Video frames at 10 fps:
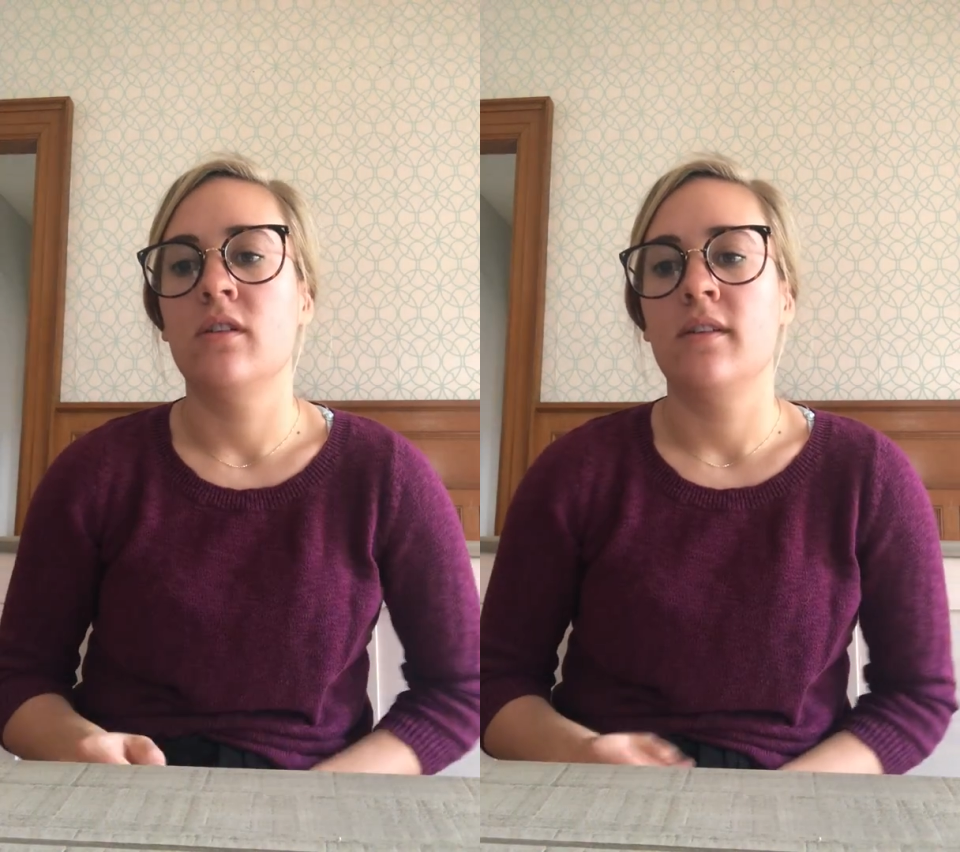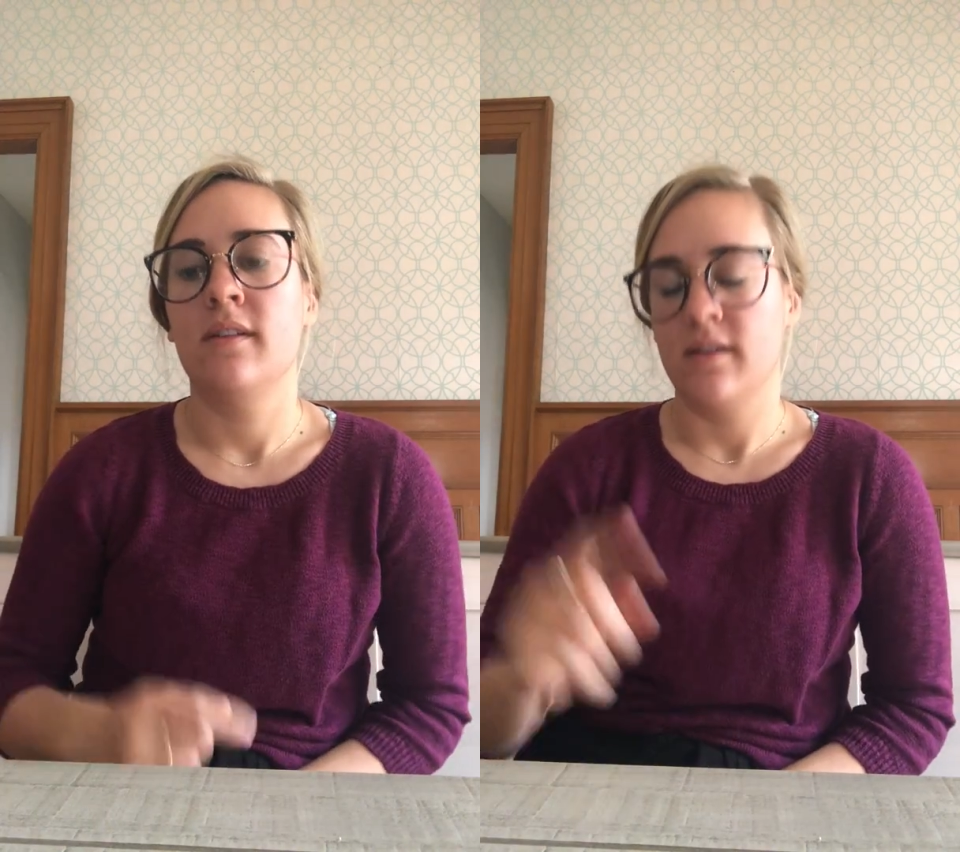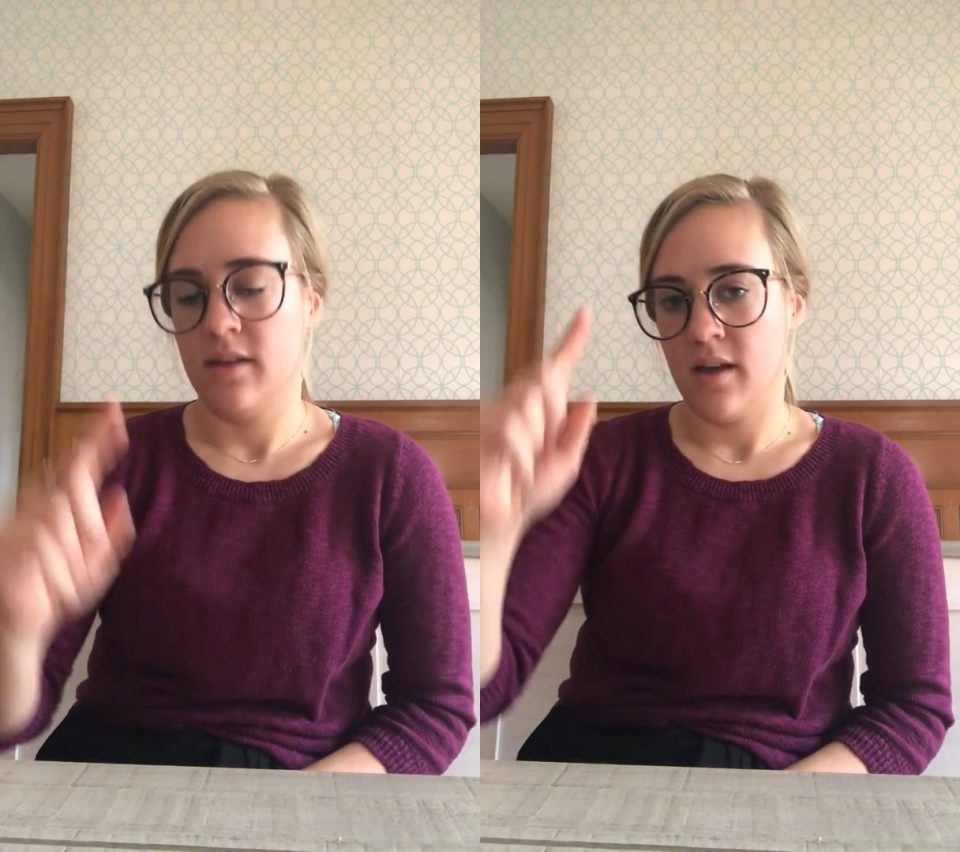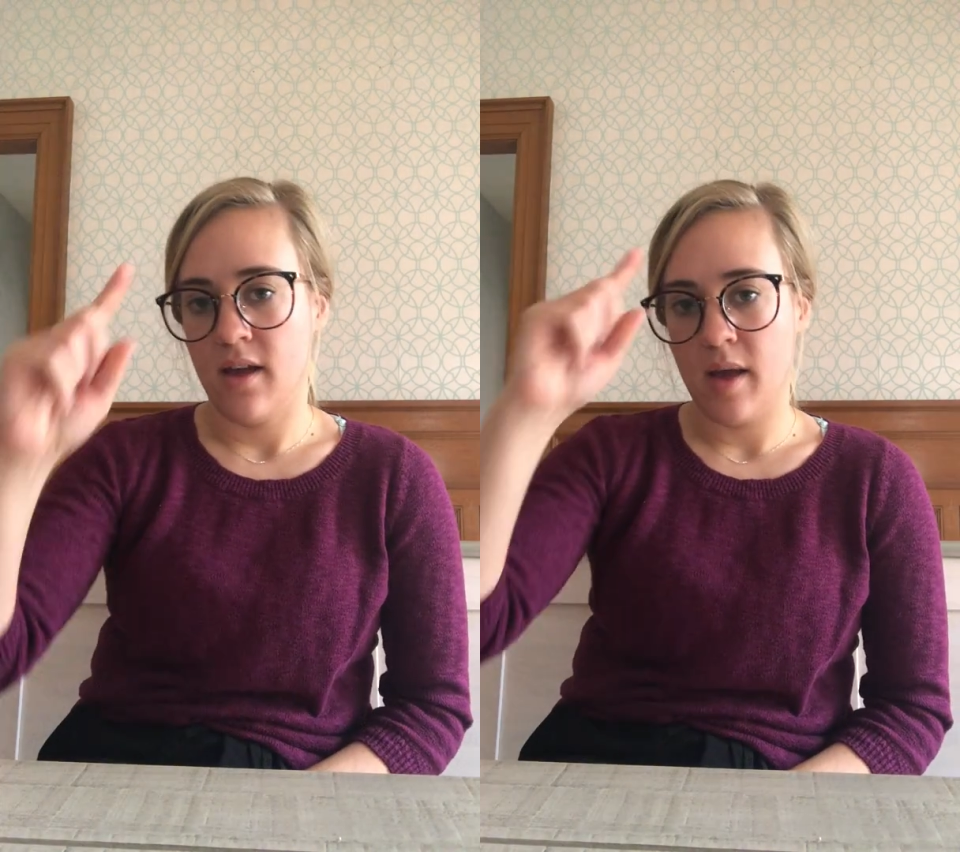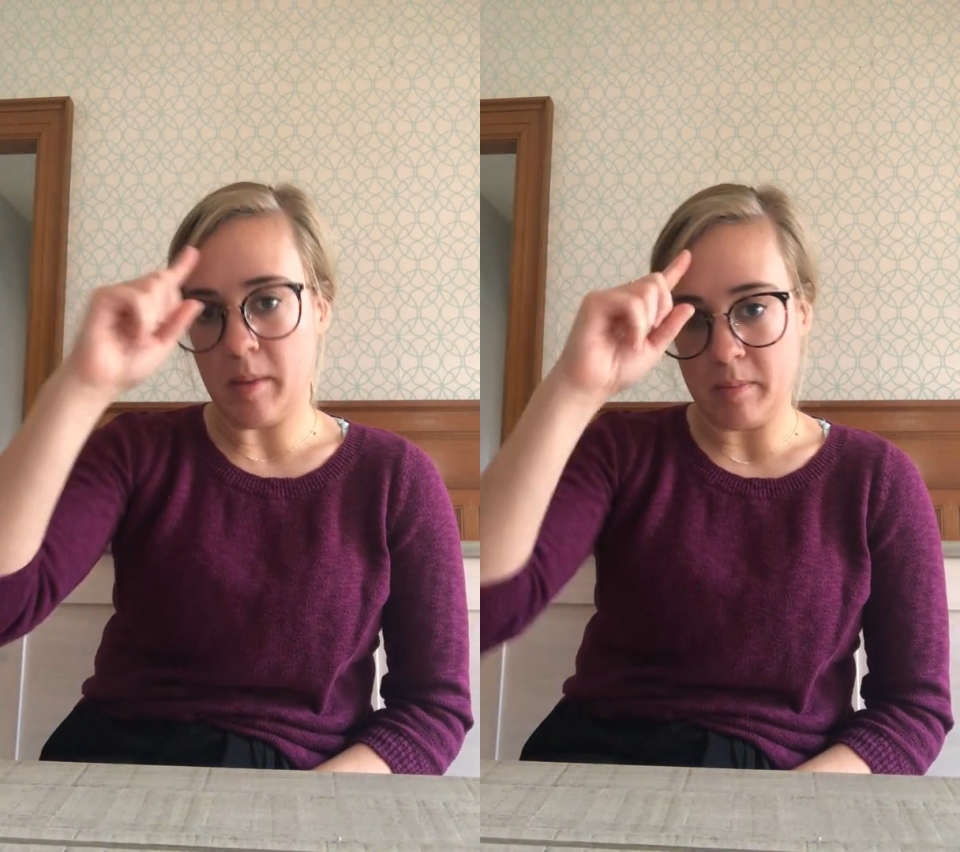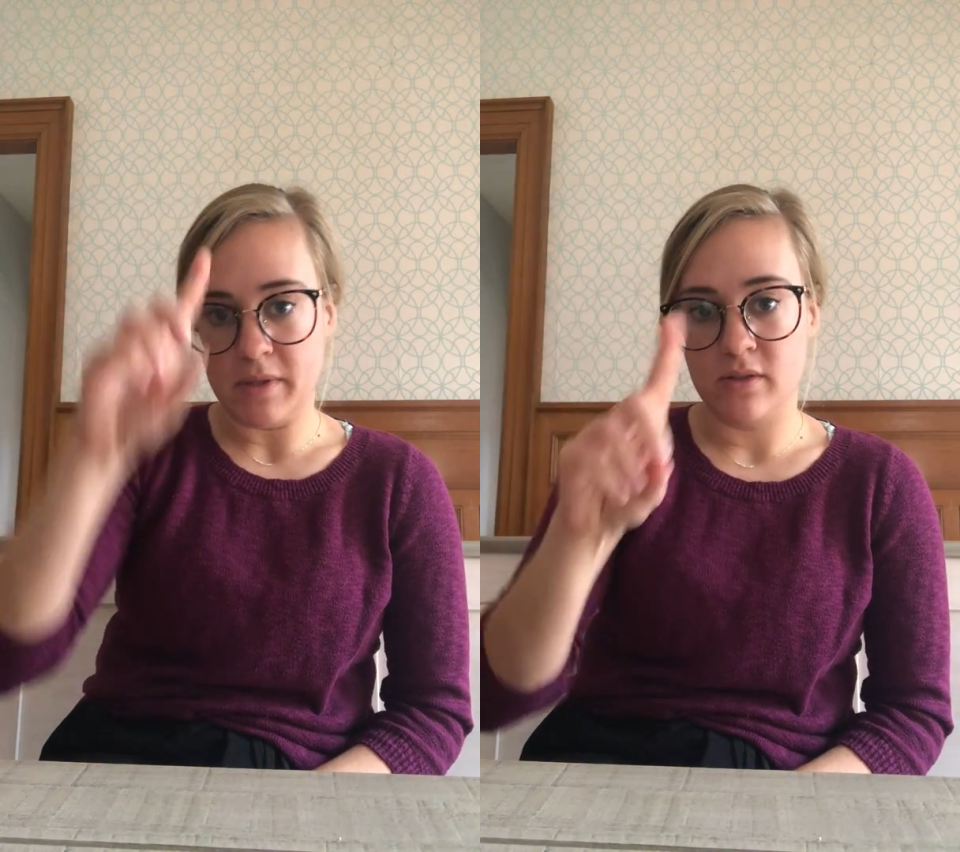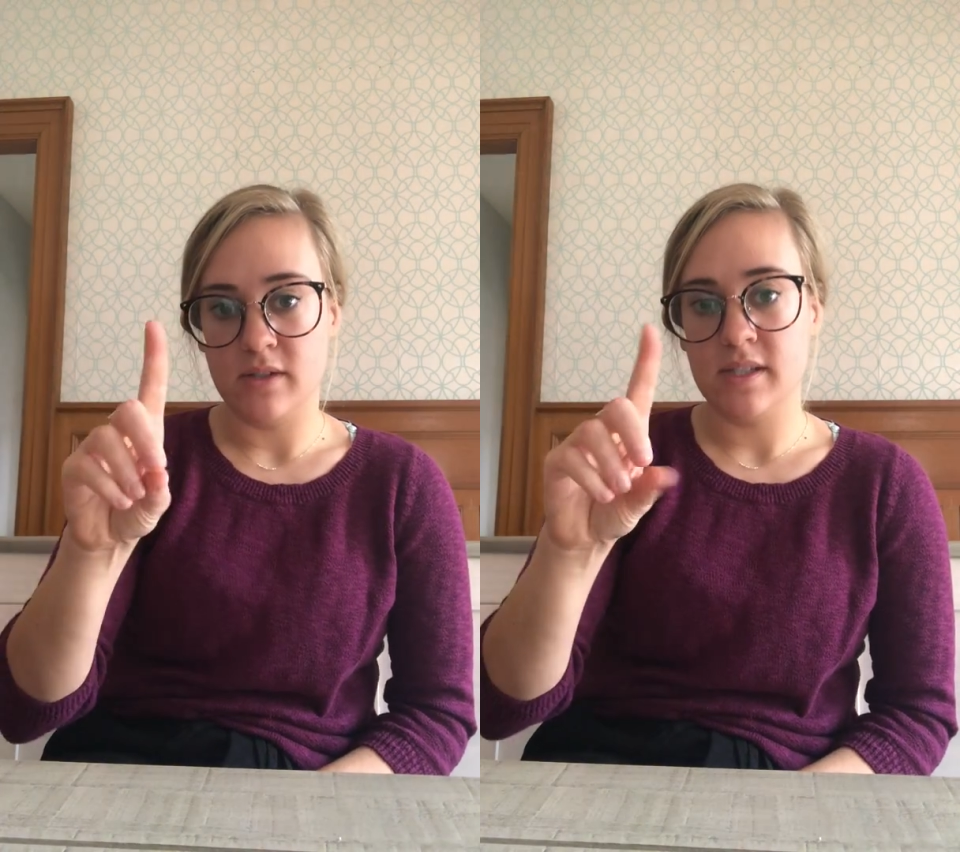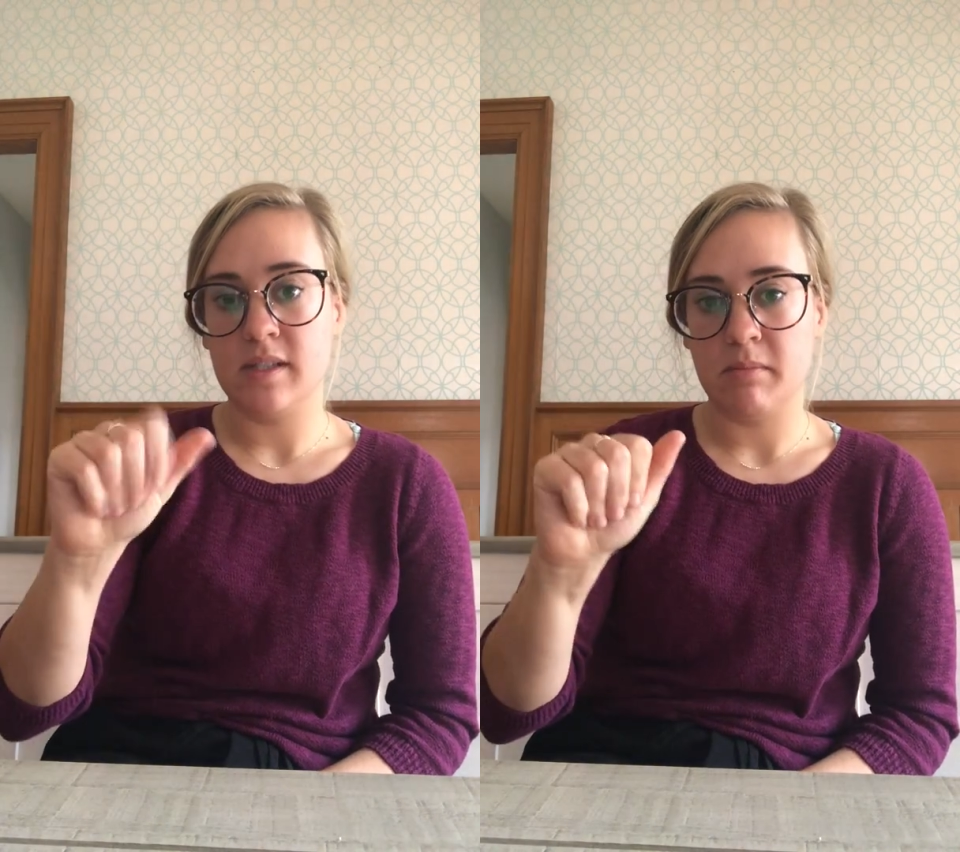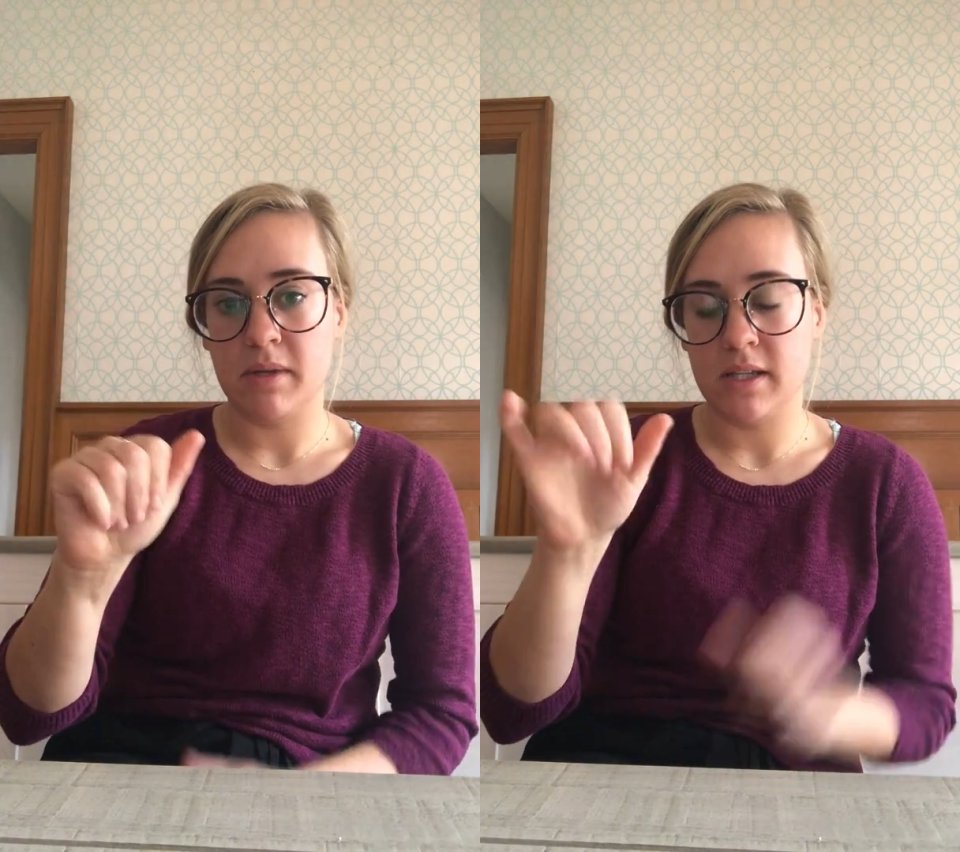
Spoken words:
in this patient population.